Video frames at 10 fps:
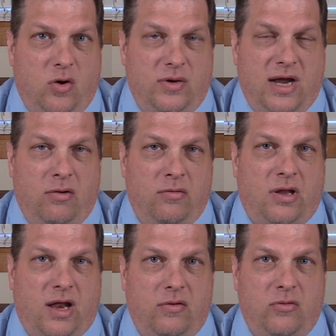go down
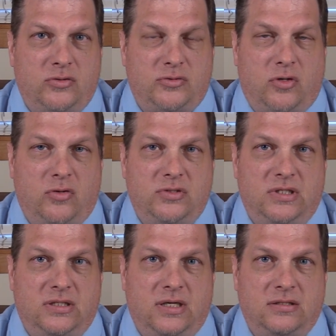a lot of those
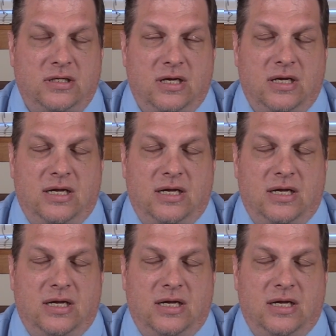roads, and that's